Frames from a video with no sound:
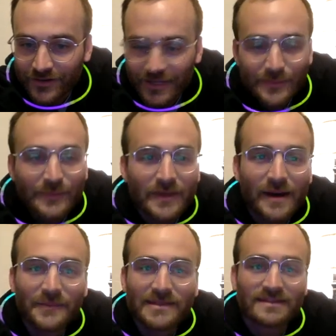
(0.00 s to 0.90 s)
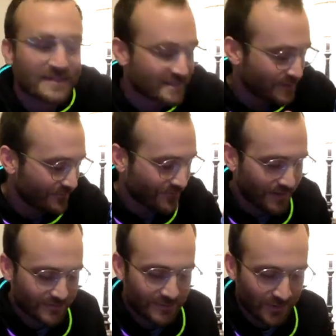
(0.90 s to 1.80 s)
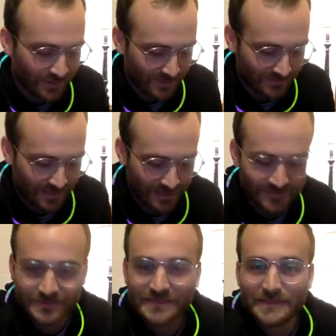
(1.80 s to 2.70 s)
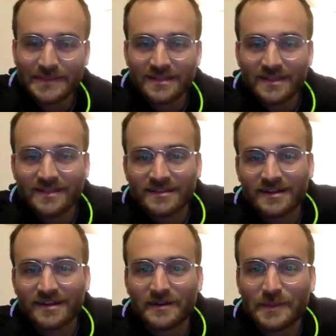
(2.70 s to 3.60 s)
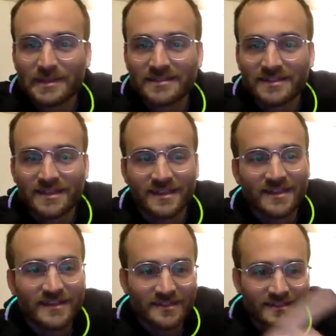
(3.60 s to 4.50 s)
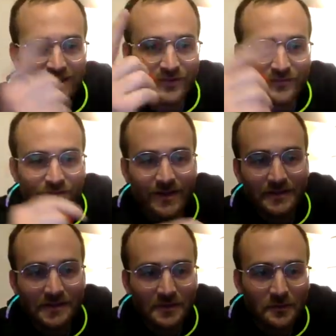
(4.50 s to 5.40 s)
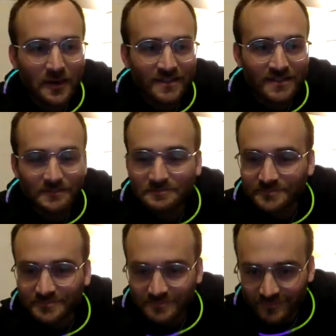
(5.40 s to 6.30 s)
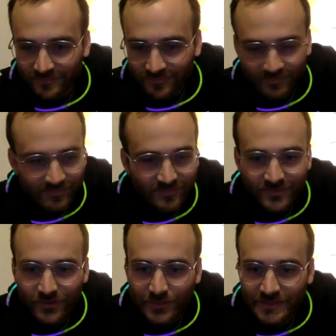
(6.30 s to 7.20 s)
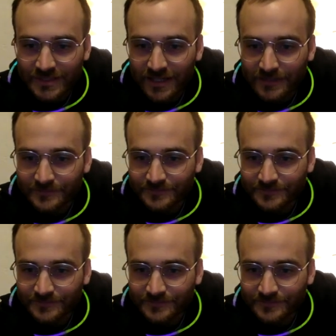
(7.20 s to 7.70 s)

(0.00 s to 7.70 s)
Keep them coming. This is my favorite part of live streaming is the comments. So if you're out there watching, don't be shy.